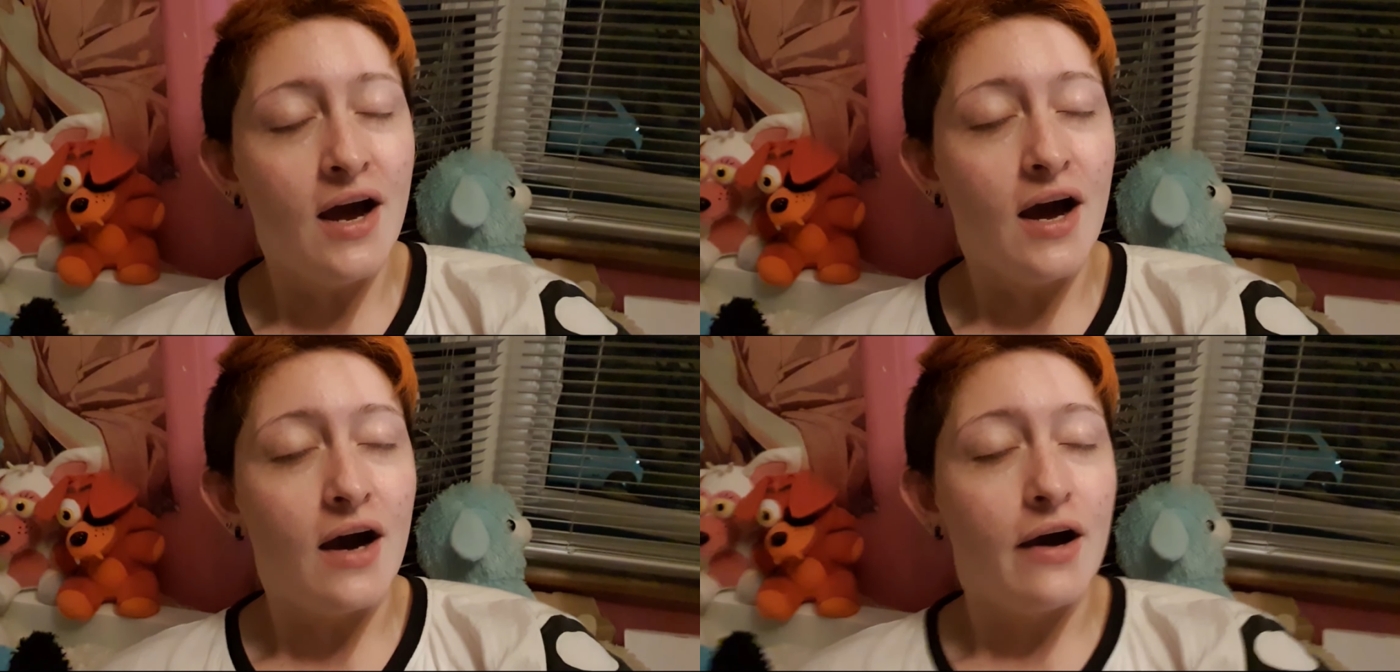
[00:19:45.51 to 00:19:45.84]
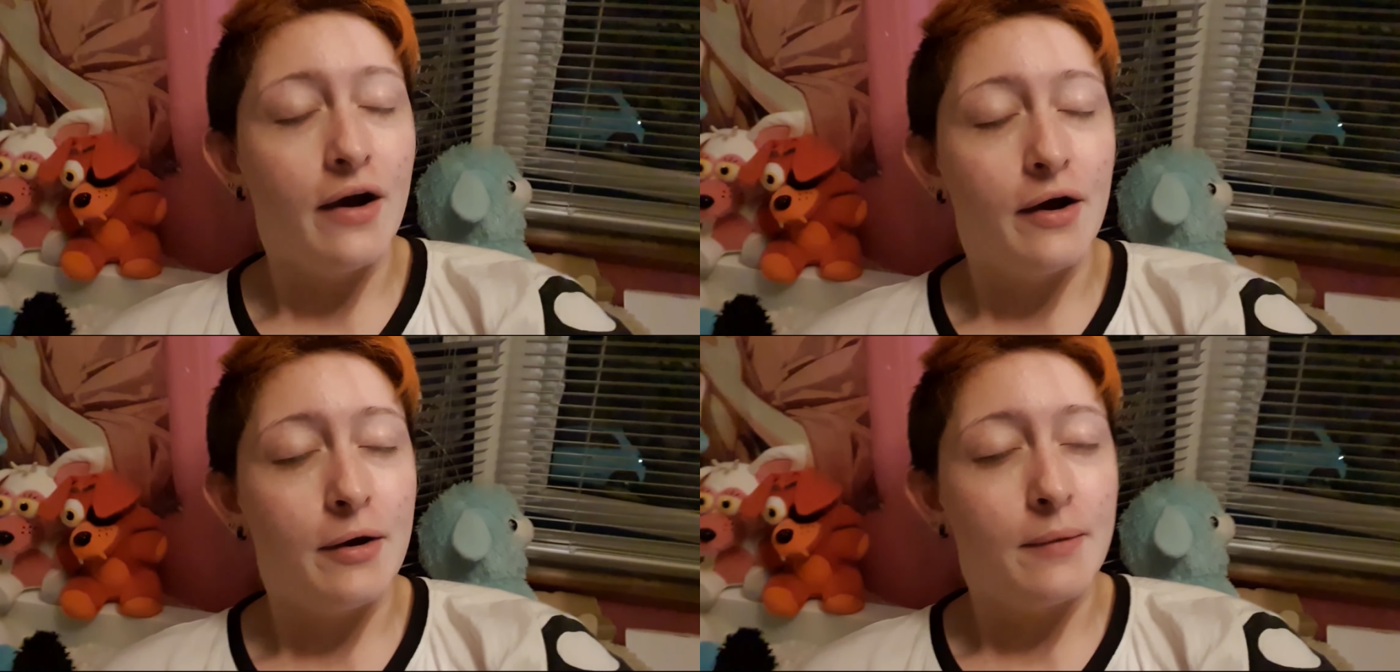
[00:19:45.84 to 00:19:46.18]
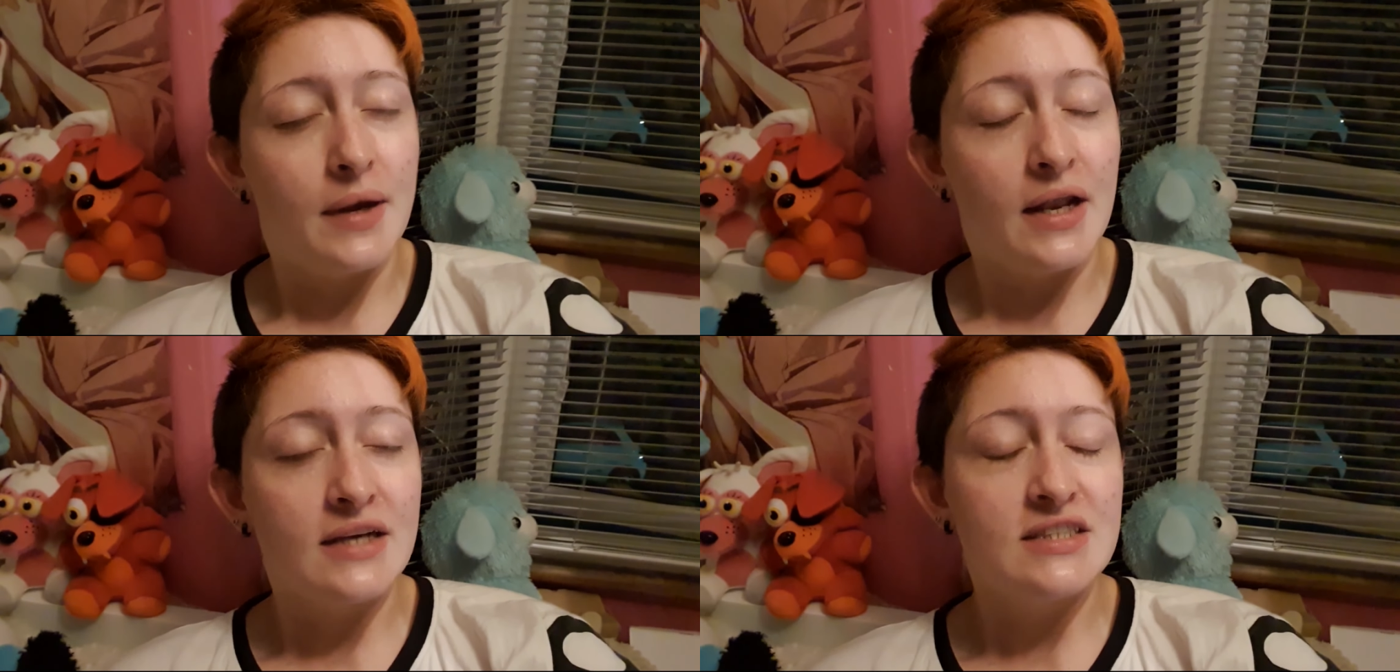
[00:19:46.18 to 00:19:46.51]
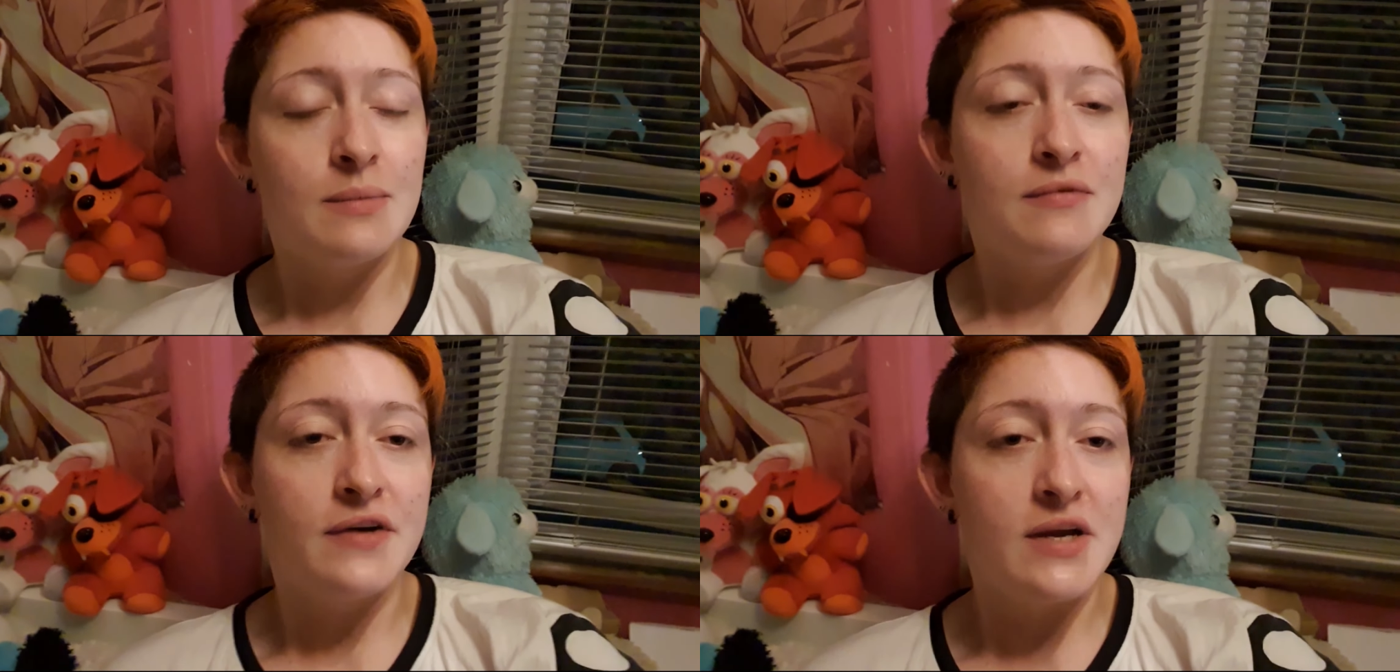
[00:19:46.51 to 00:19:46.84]
And like I said
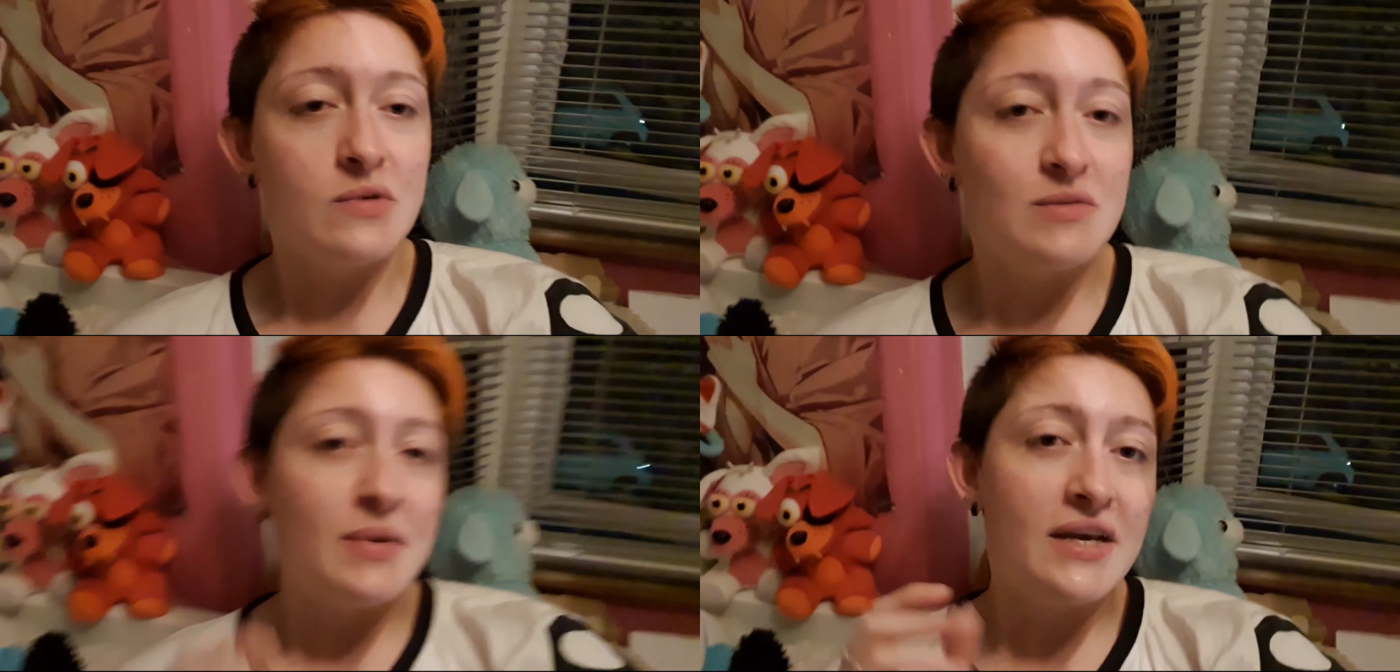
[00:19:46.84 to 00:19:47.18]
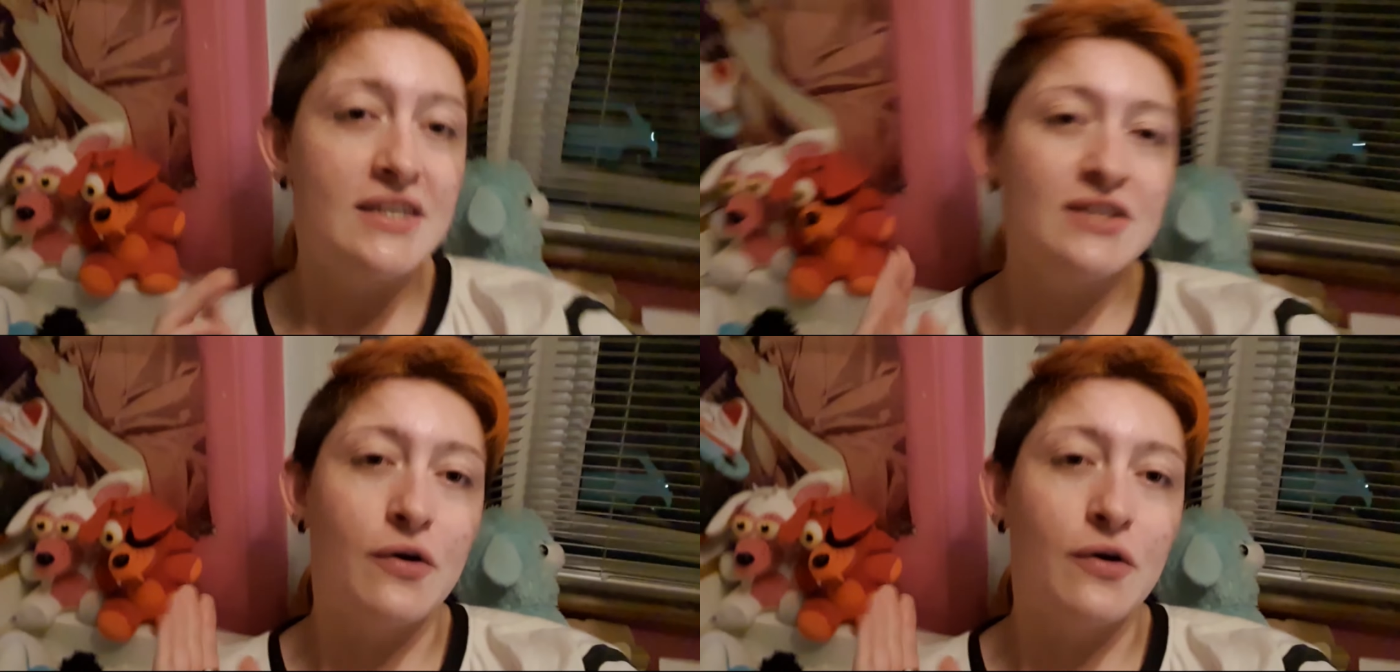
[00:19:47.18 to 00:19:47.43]
before, it was based